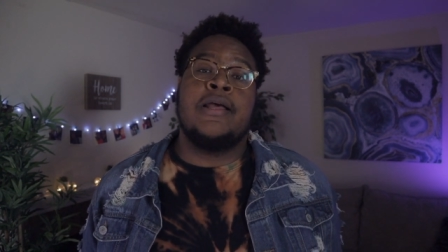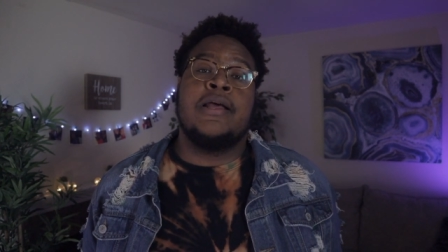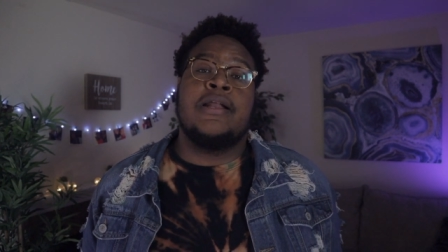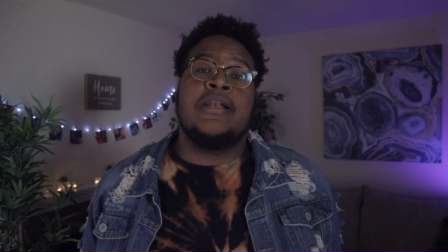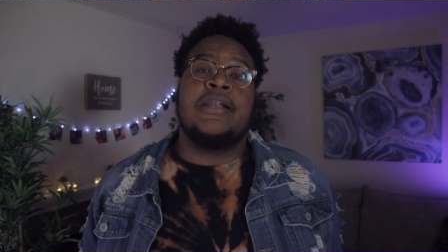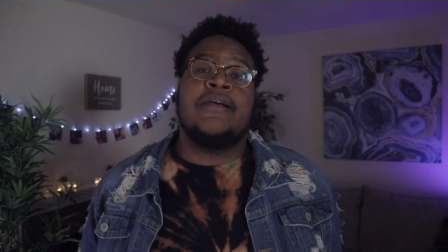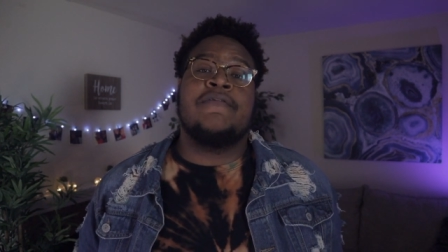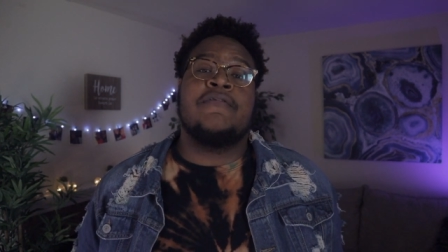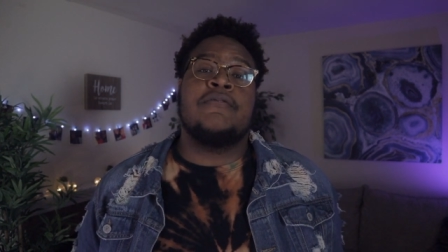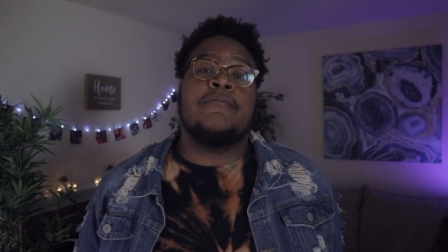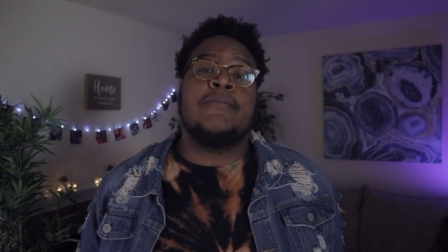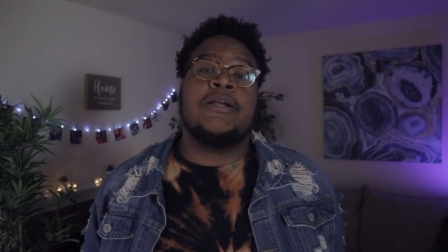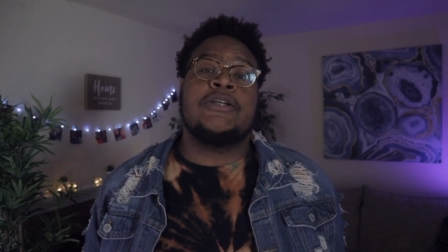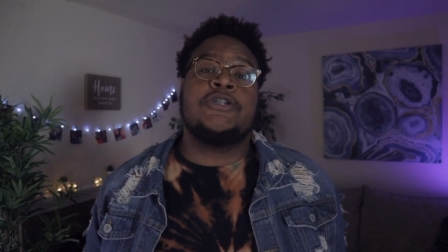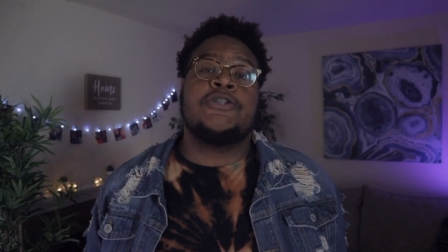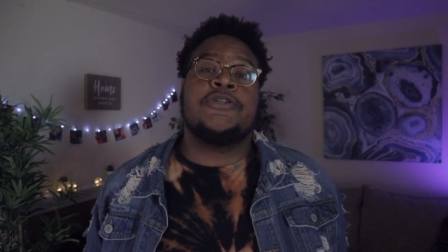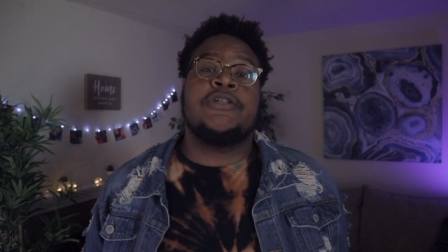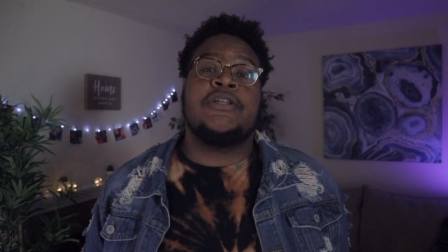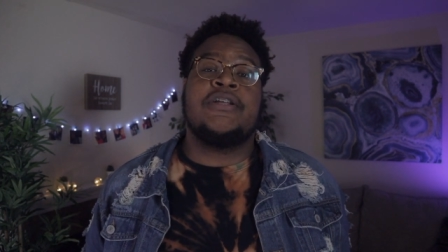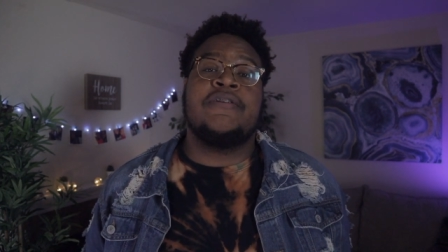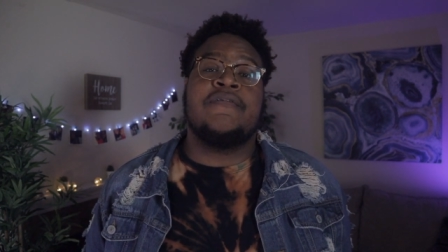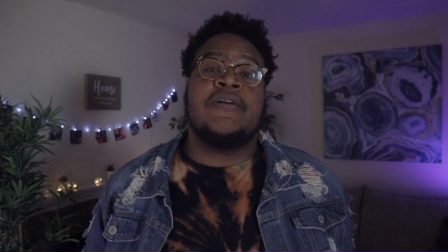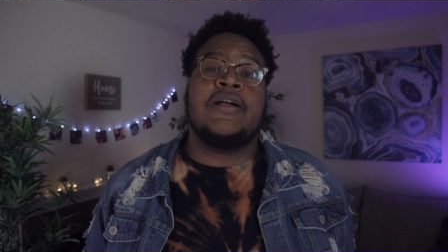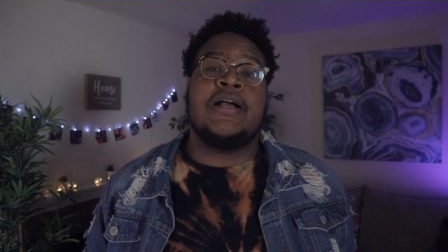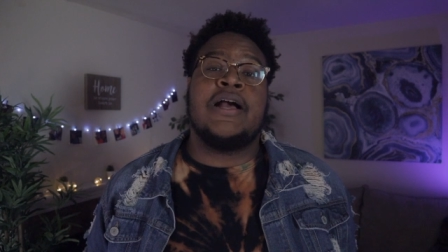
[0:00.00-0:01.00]
Definitely make sure
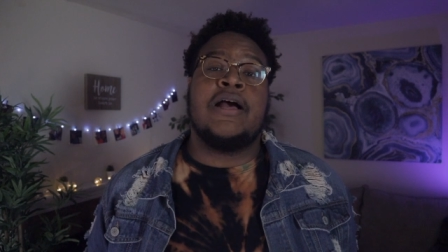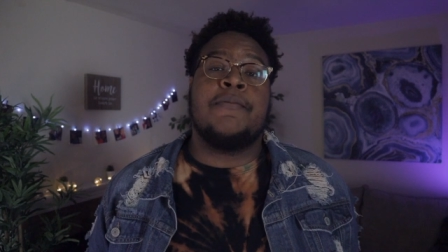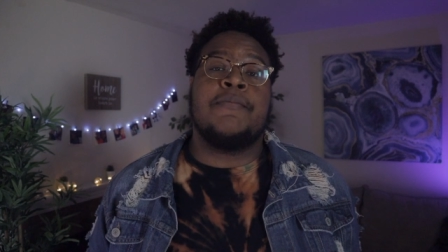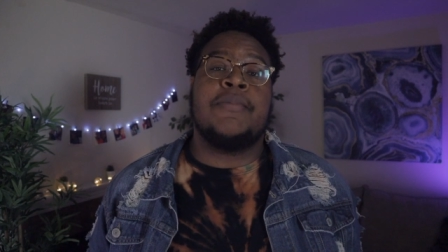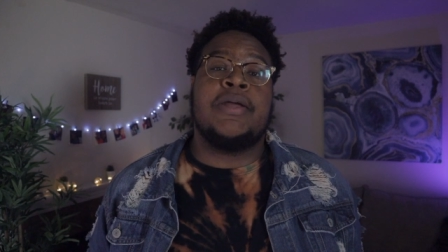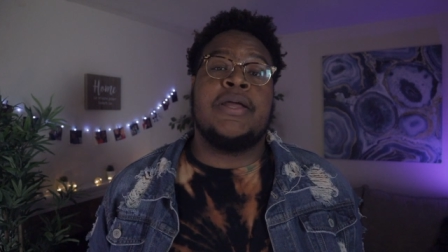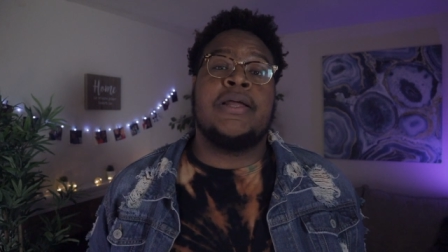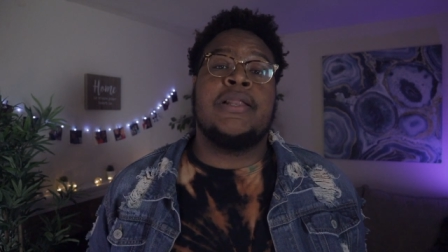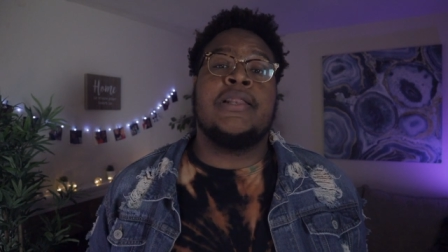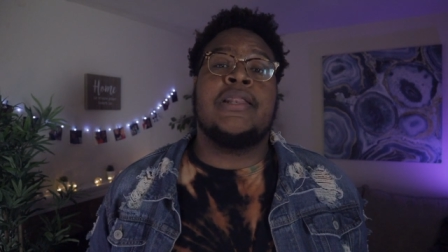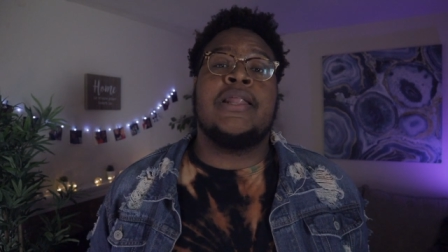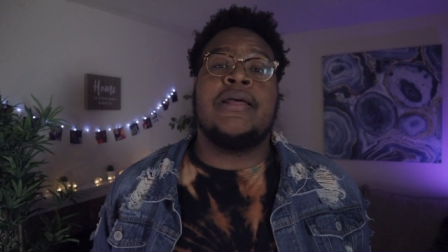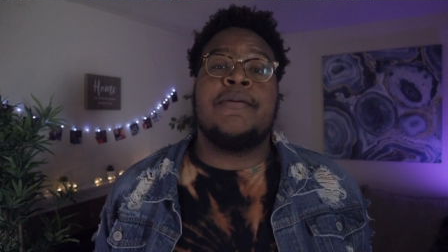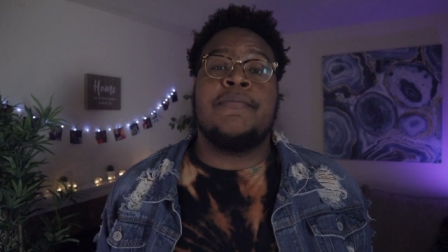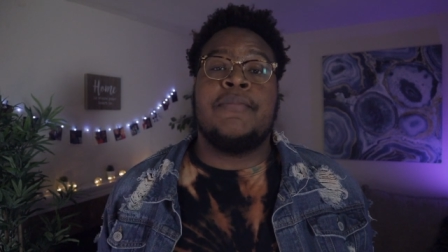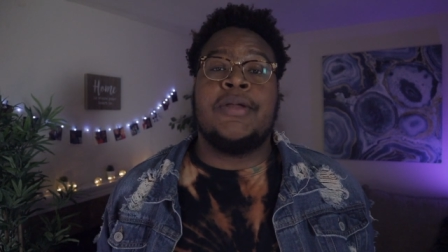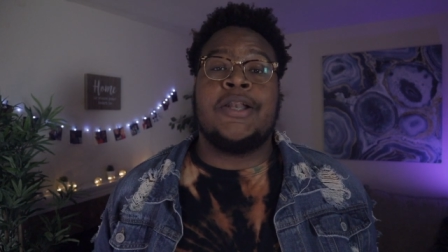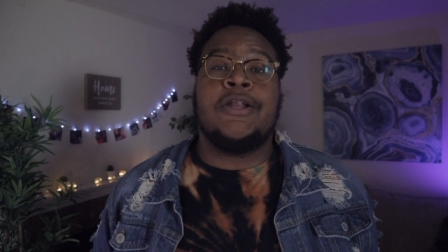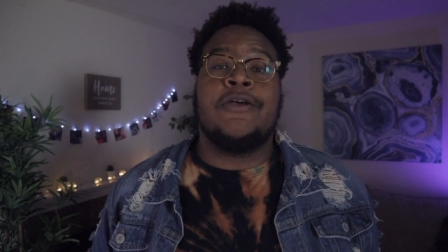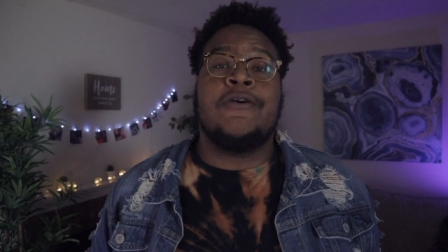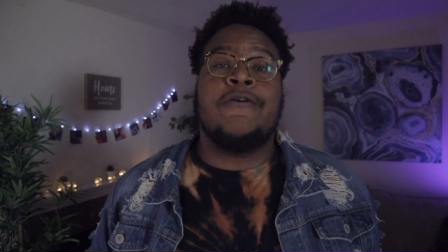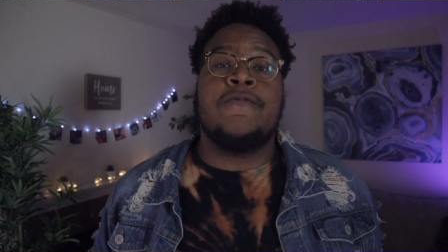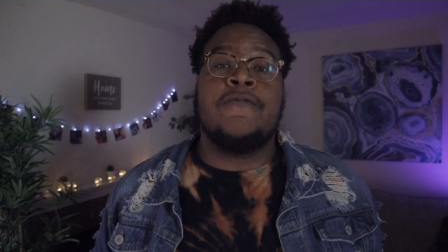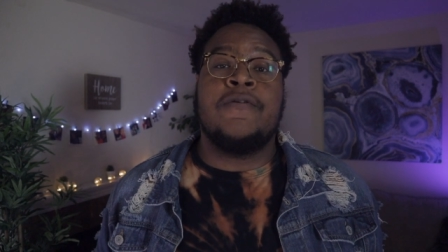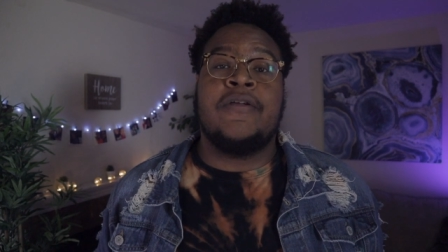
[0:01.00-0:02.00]
you leave a comment. Let me
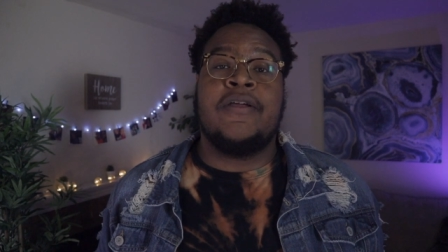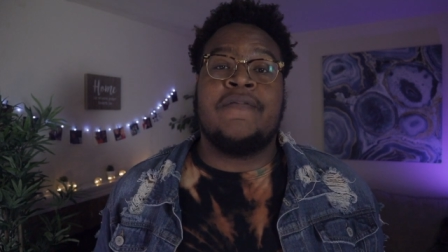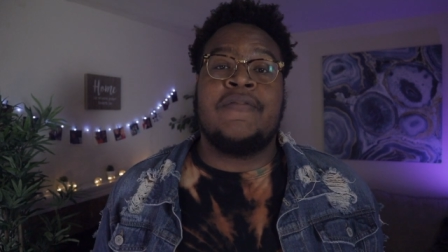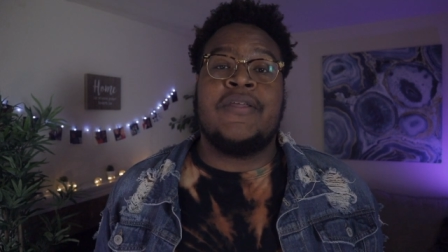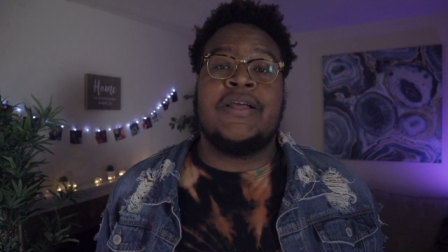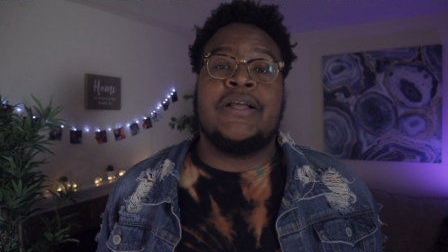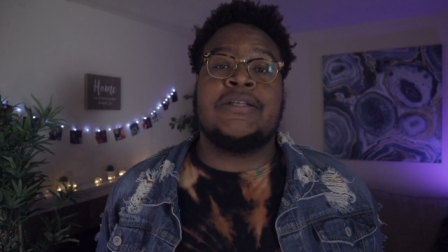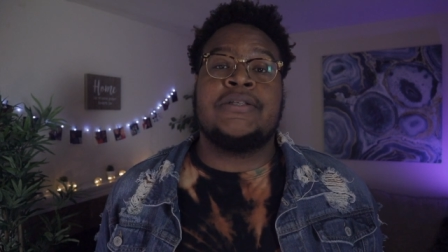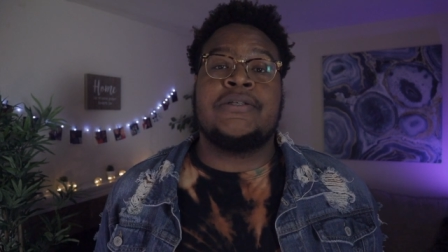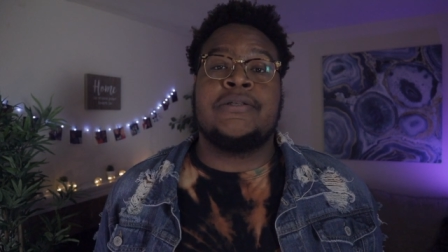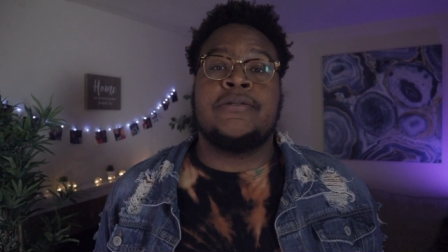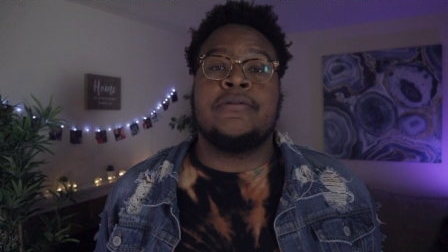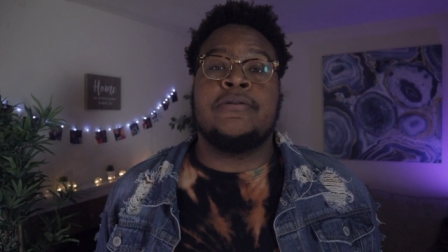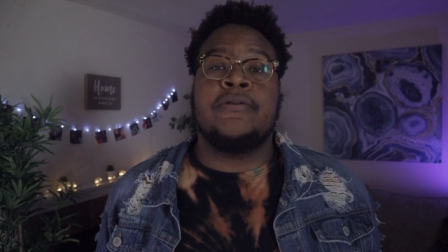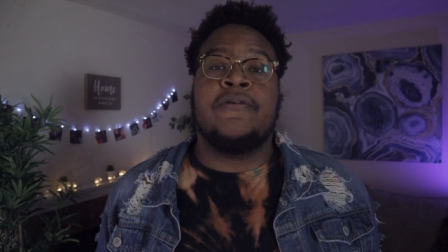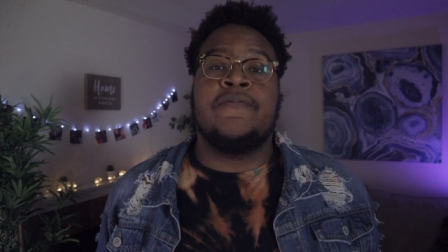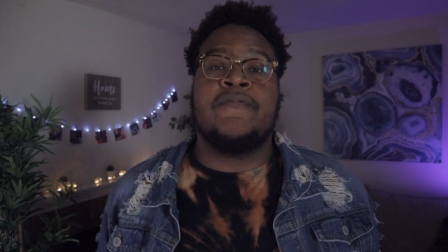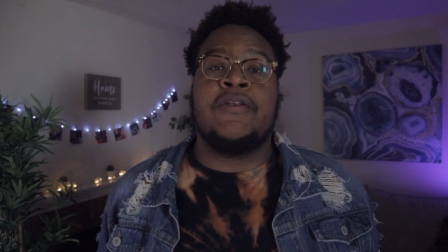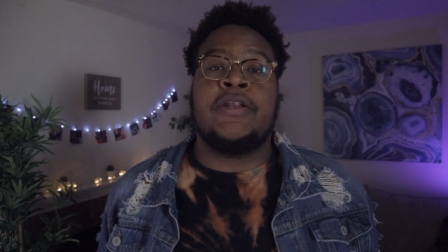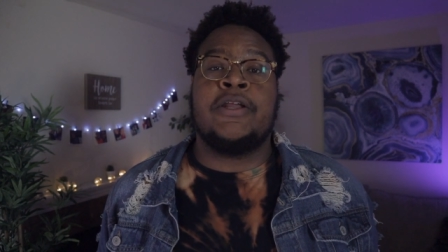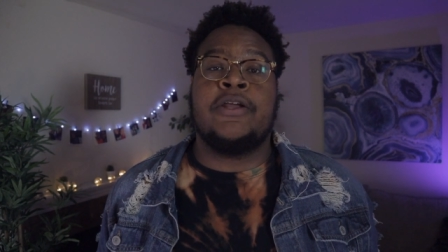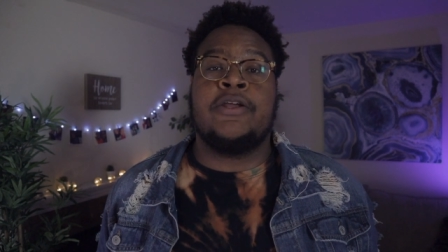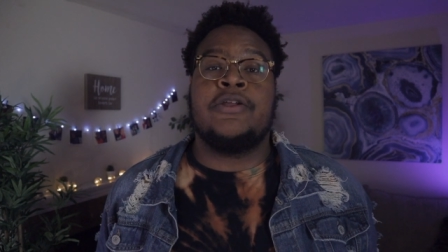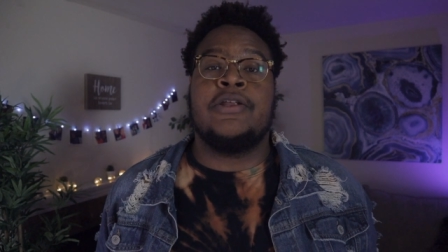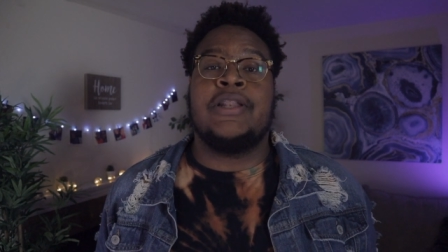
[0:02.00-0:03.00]
know if that's a
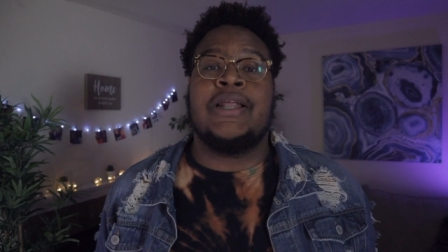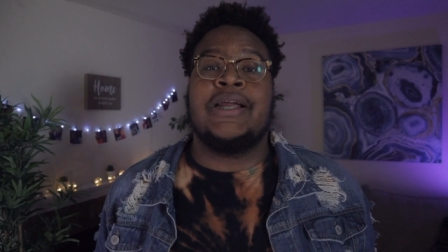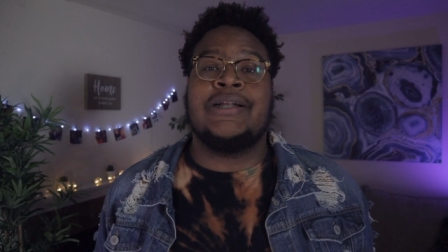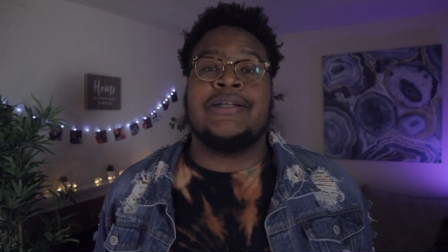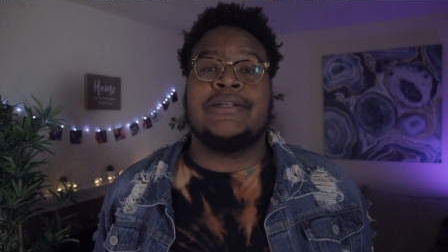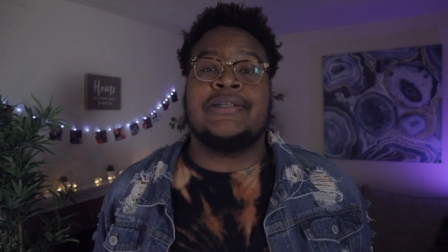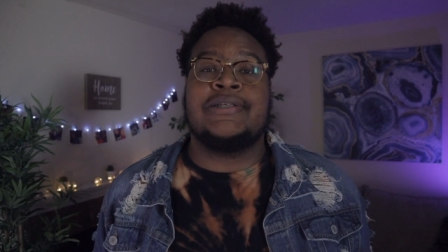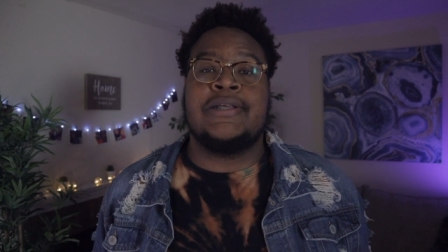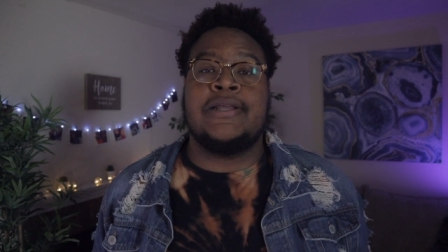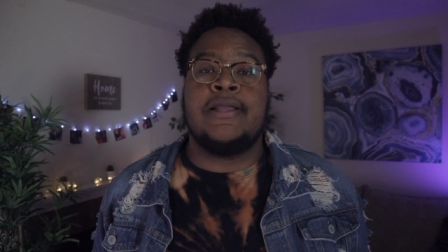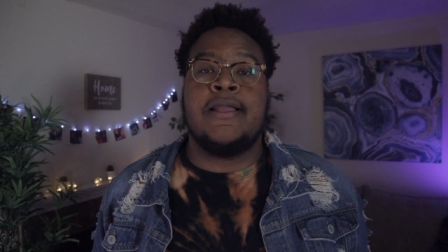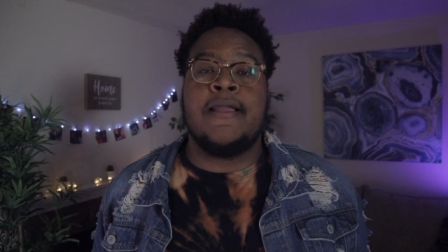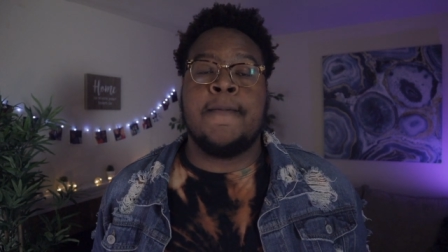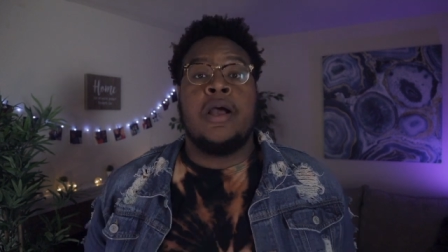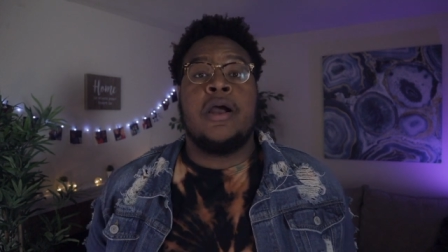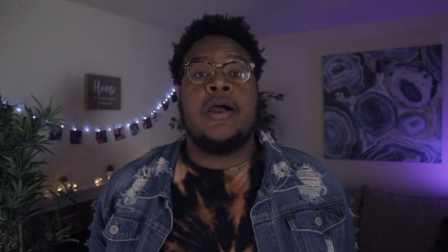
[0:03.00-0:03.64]
video you'd like to see.